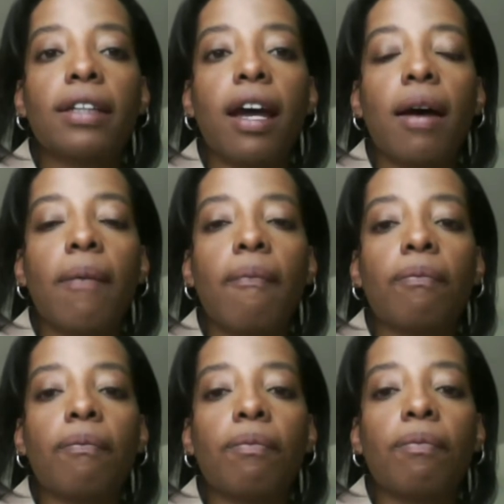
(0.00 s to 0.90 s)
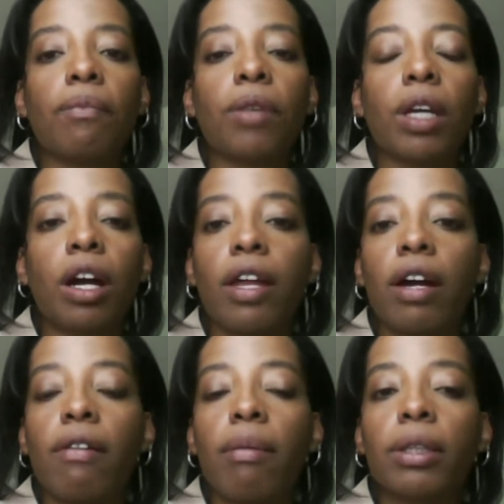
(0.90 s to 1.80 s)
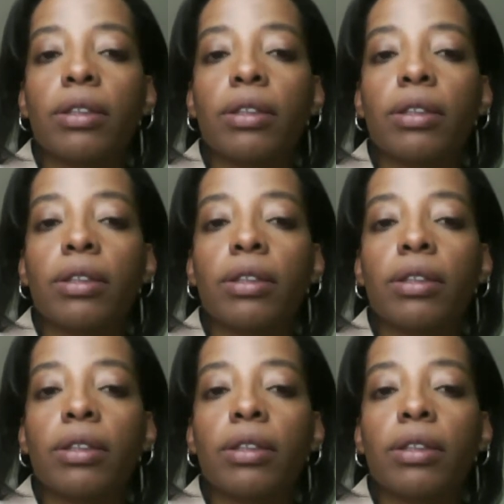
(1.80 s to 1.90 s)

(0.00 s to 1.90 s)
Are you there, Robert?